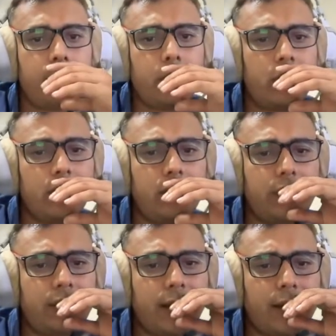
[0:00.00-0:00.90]
Because if you
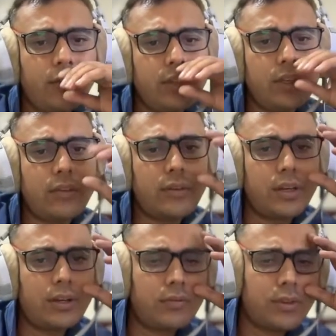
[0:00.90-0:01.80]
try to save
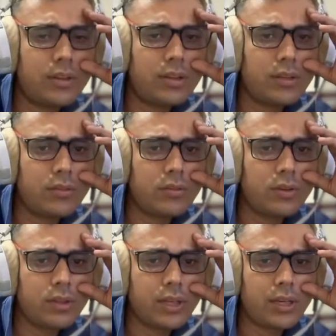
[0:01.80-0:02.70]
it with this
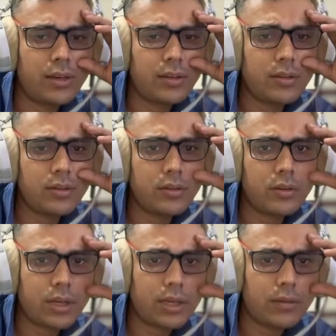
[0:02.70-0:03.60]
one, then it is,
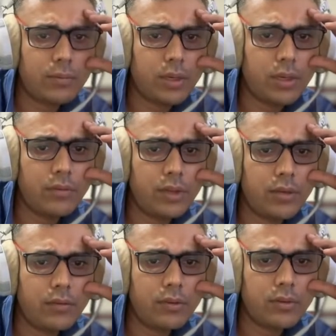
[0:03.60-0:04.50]
I believe
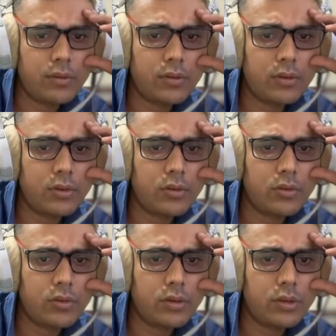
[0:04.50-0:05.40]
that was not
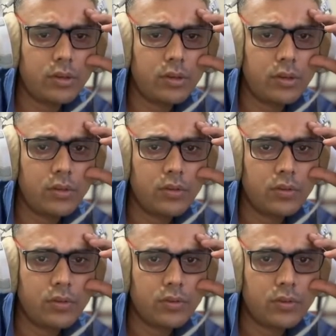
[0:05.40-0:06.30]
good.
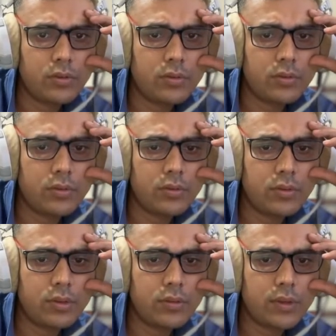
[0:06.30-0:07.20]
So
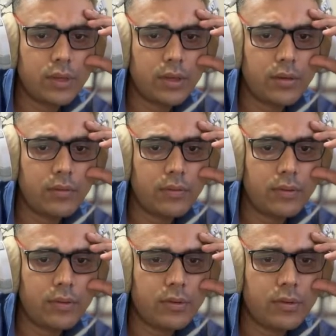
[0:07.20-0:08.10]
that's why I am
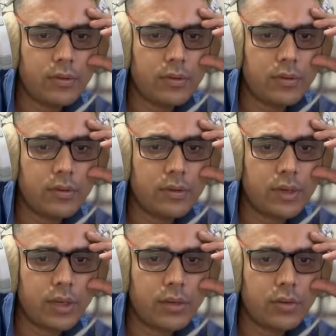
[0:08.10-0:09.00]

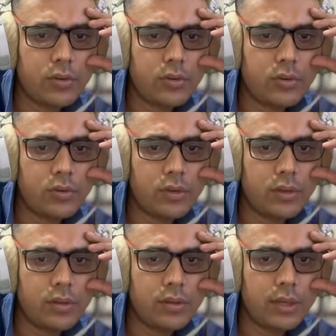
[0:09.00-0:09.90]
trying to go with
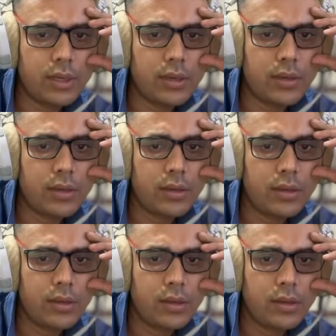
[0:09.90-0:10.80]
this line.
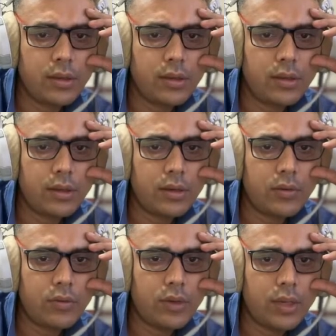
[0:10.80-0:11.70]
And now
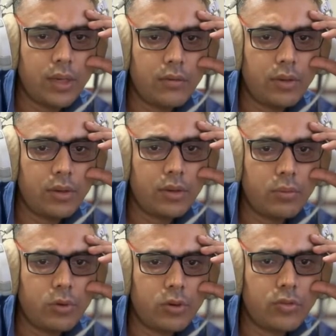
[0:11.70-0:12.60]
we having an
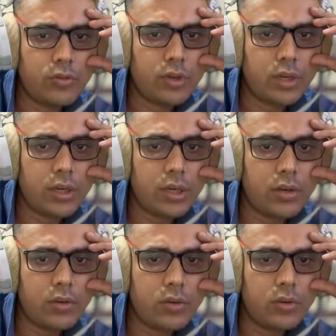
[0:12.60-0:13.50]
opportunity
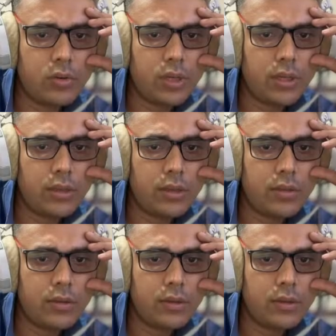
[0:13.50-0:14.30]
to go like this.